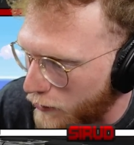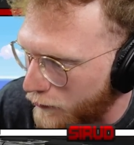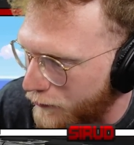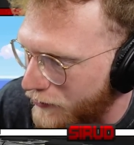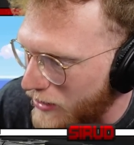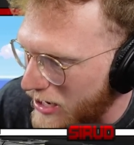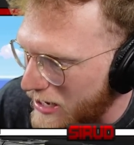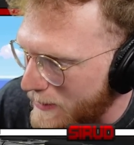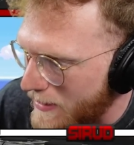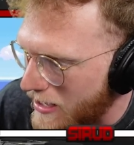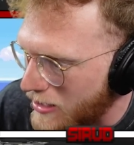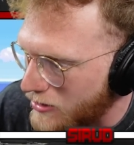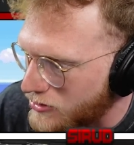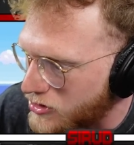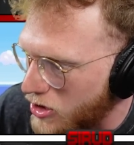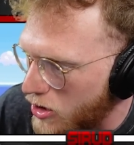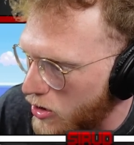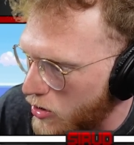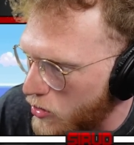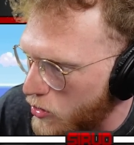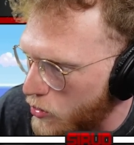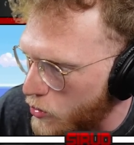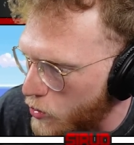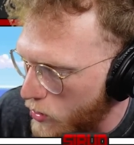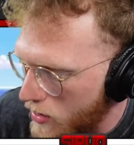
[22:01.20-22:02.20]
our female,
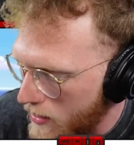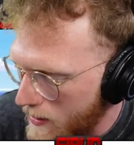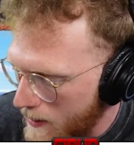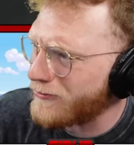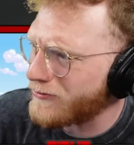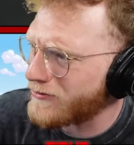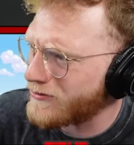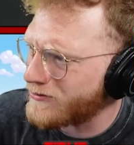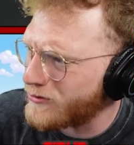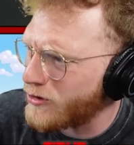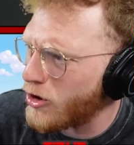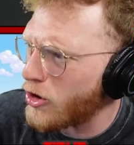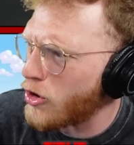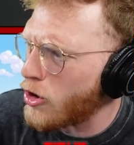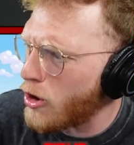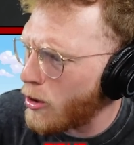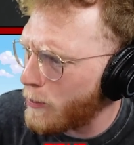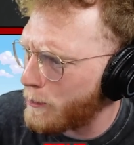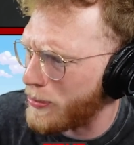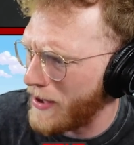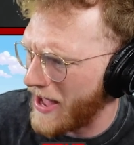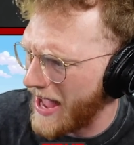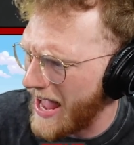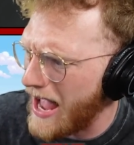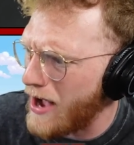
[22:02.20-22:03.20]
too. Girl
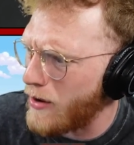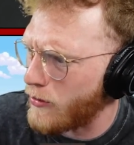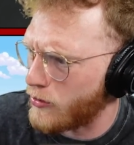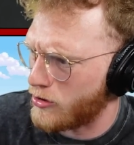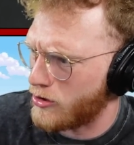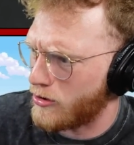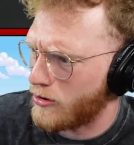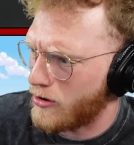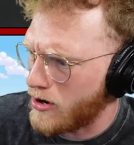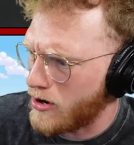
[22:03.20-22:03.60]
power.